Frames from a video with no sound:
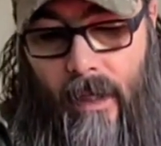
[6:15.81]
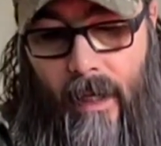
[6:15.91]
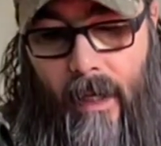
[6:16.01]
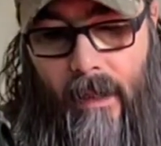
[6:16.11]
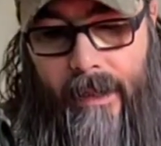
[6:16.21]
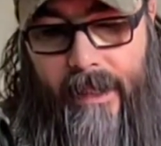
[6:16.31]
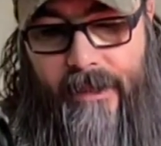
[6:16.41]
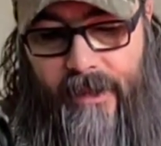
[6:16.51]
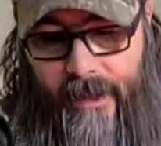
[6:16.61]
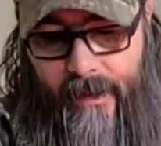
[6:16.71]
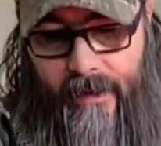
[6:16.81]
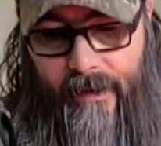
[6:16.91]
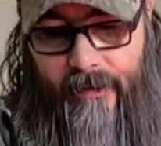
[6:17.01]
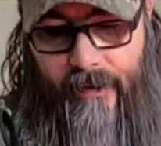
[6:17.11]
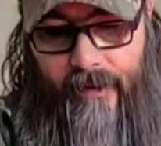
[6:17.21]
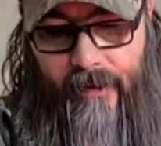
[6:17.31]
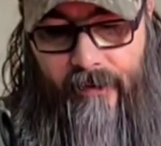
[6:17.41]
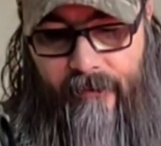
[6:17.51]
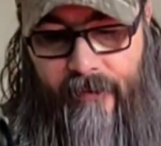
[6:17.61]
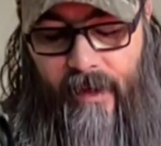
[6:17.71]
Like I said,
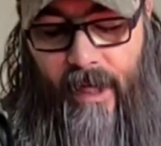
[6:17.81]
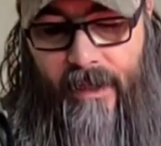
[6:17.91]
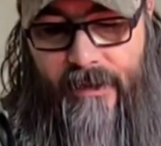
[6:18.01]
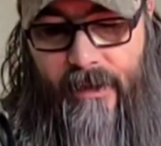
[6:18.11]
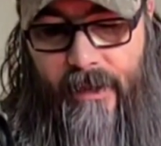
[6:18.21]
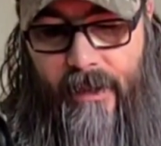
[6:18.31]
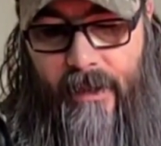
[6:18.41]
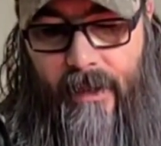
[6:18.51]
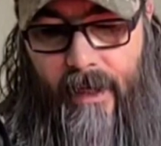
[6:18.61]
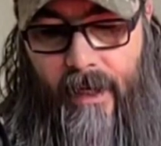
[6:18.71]
the Velocity